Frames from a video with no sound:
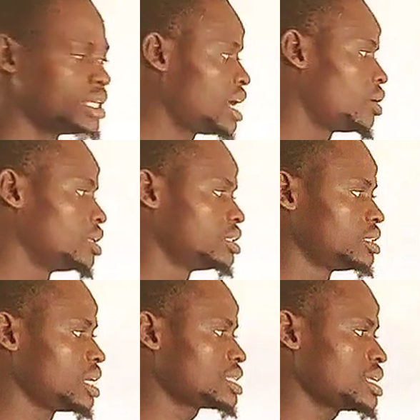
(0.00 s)

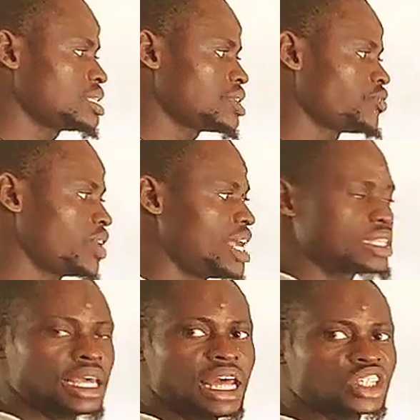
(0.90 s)
Now, this is the
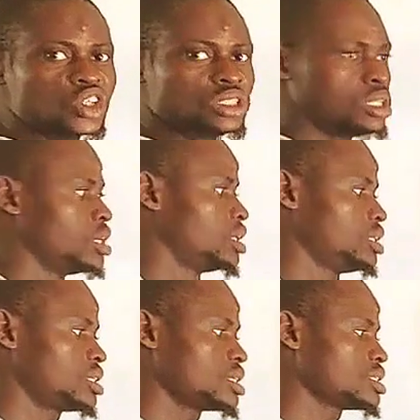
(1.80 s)
valence electron.
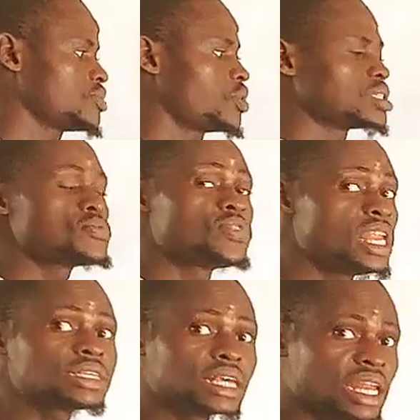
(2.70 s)
This is the what?
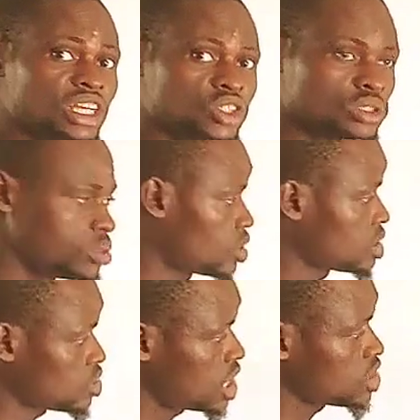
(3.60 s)
Valence electron,
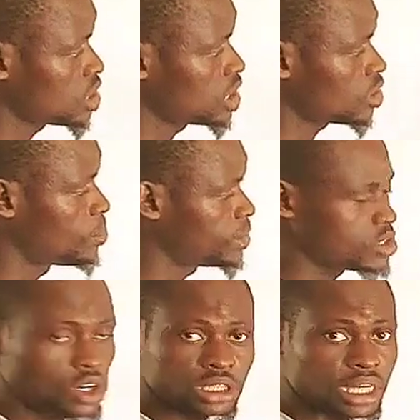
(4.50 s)
because this one is already
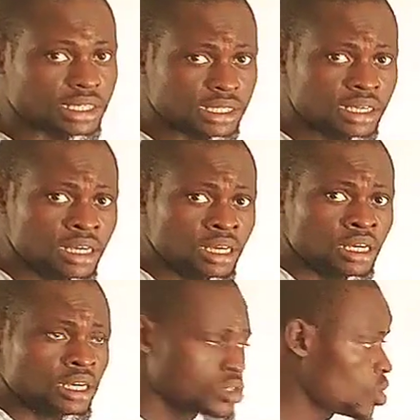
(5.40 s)
complete octets.
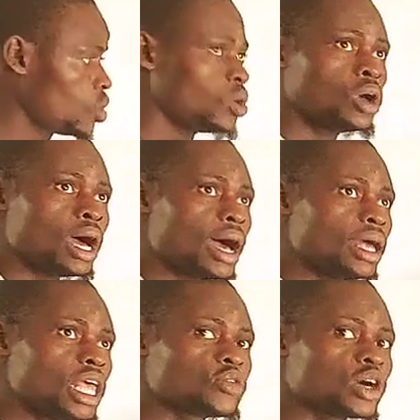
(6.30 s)
So,
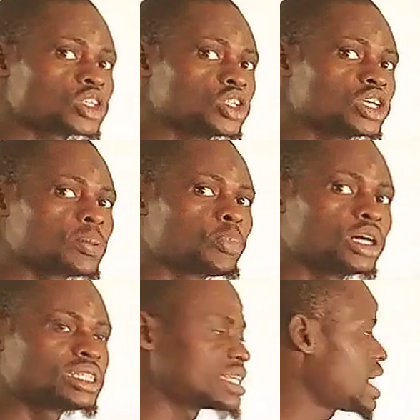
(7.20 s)
if you want to know the
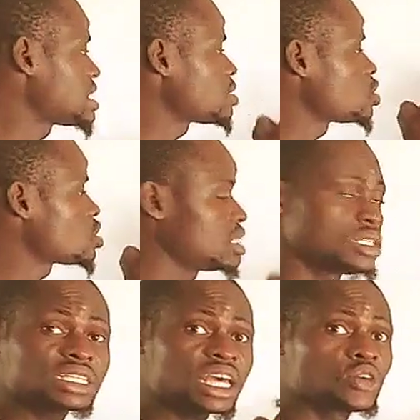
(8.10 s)
bond that exhibits,
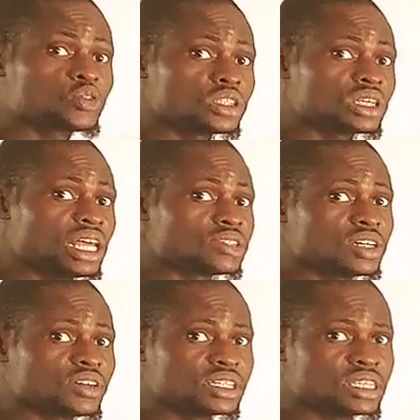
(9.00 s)
this kind of question is
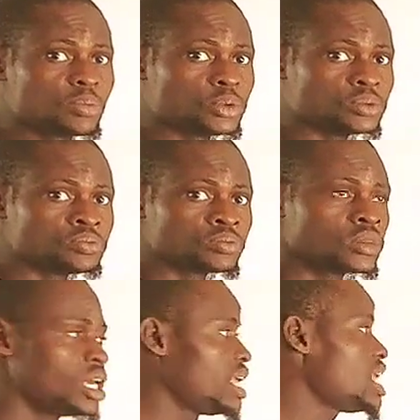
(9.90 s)
very, very simple.
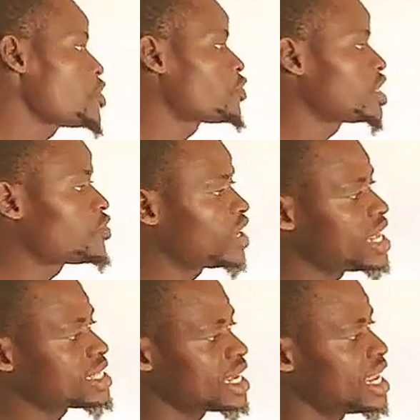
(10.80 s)
If the
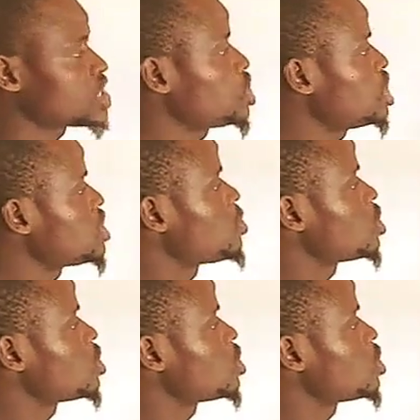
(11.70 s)
valence electron is